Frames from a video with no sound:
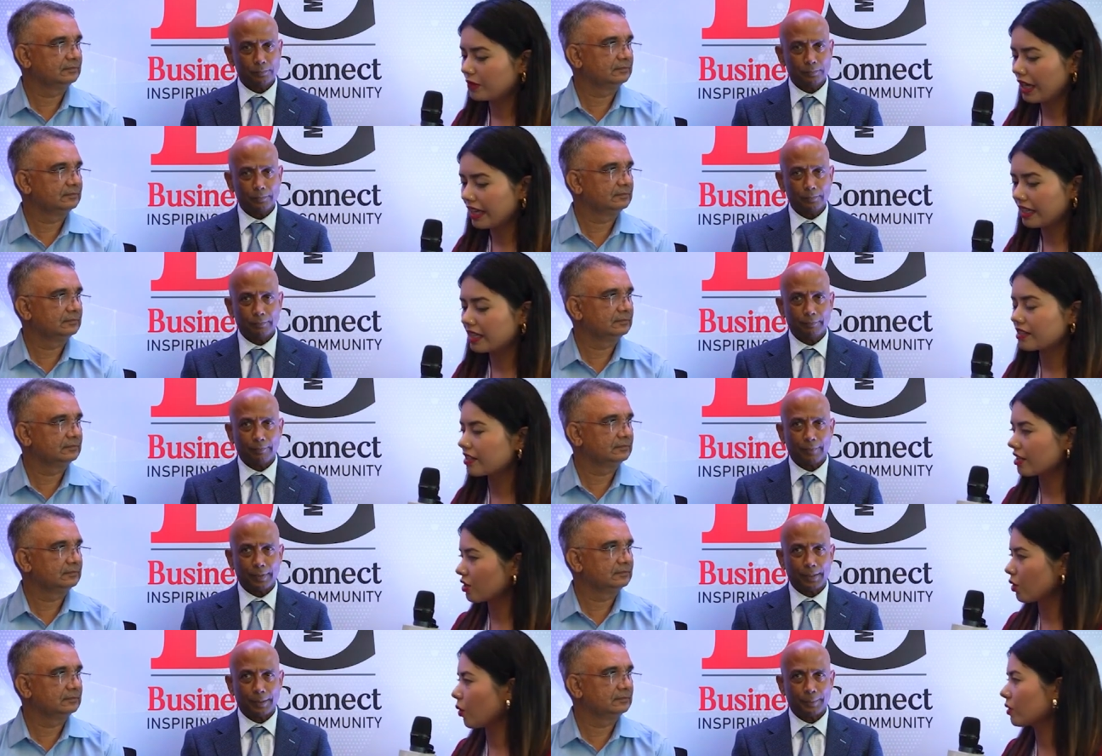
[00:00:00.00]
Speaker 1: I guess
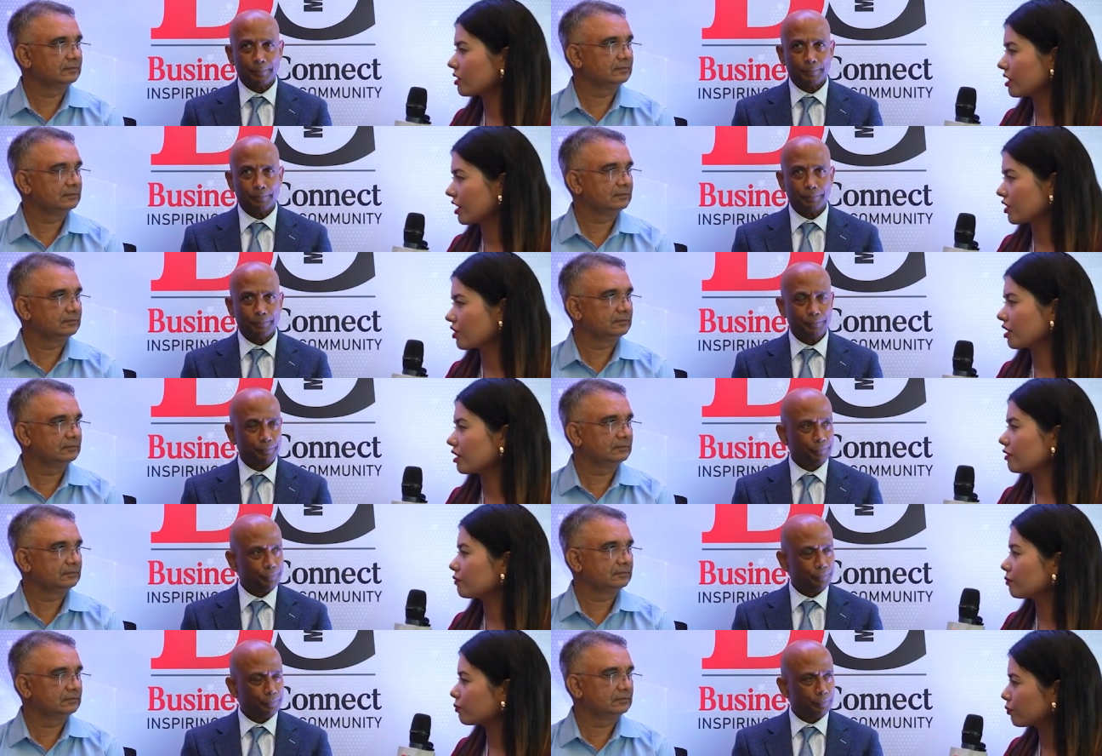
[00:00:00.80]
this whole
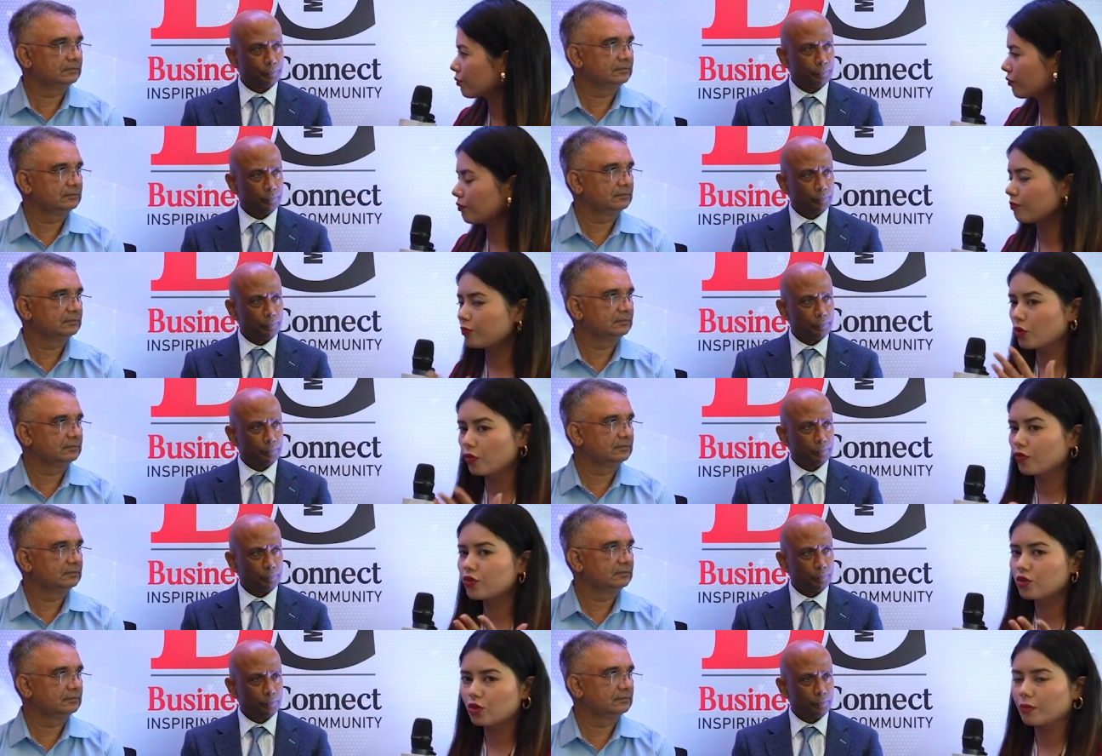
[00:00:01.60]
session
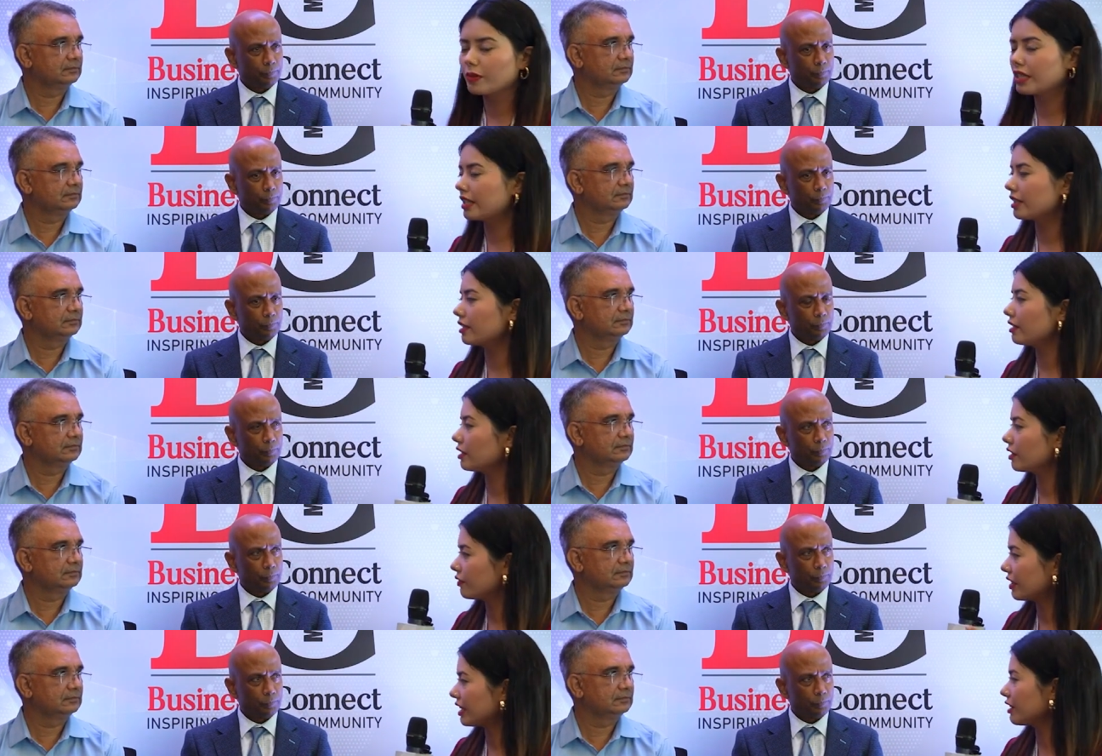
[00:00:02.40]
proves to be
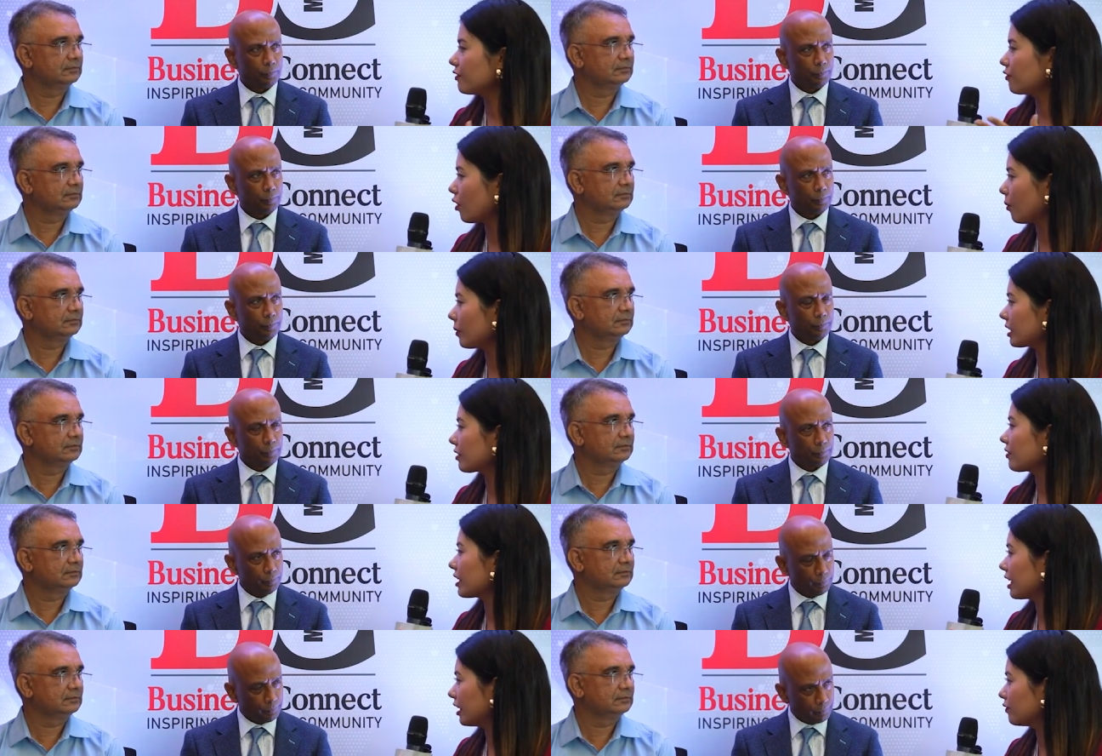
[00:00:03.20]
very
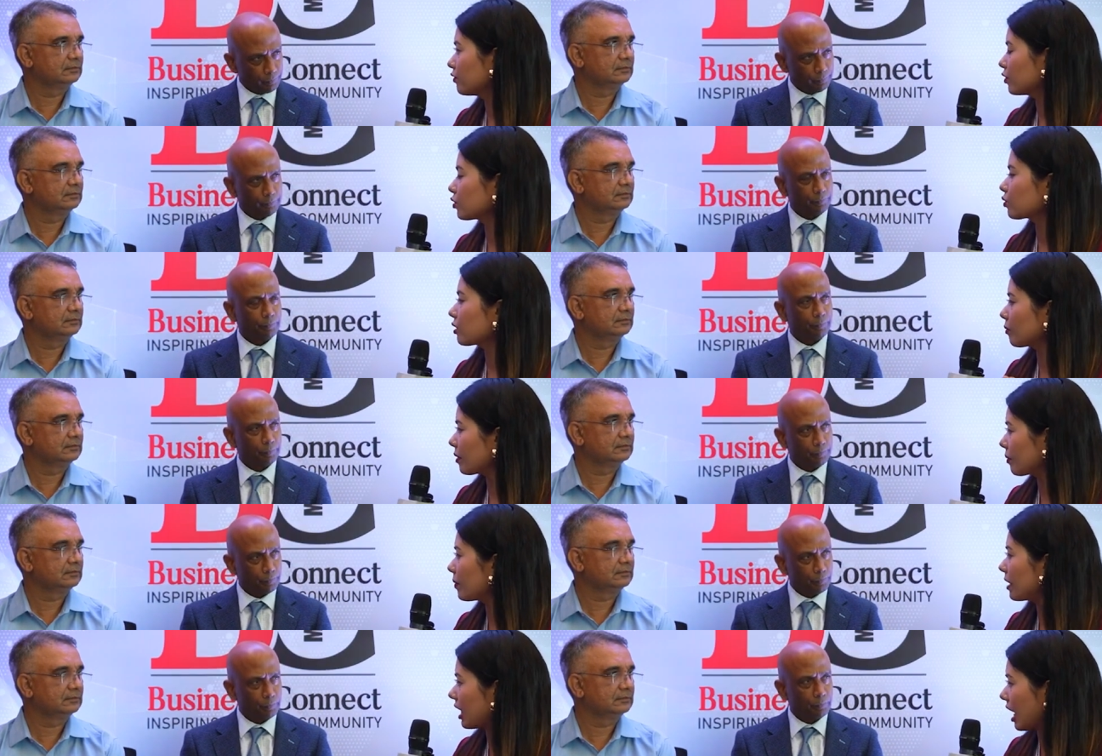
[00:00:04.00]
informative and helpful to the people